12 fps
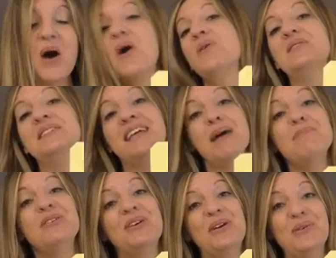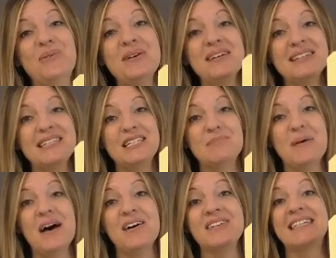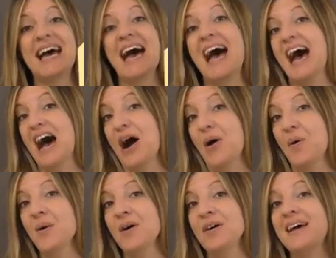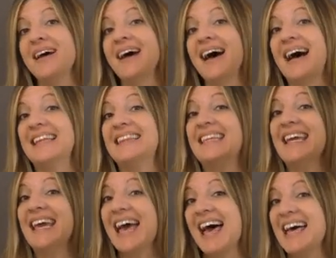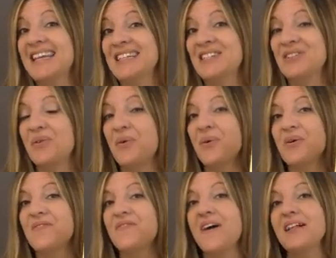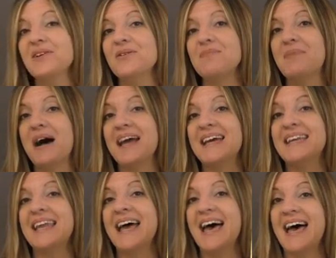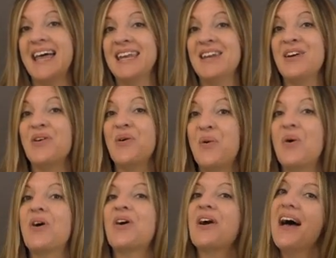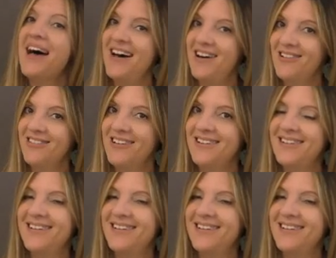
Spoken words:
OW spells ow at the end or followed by an N or L.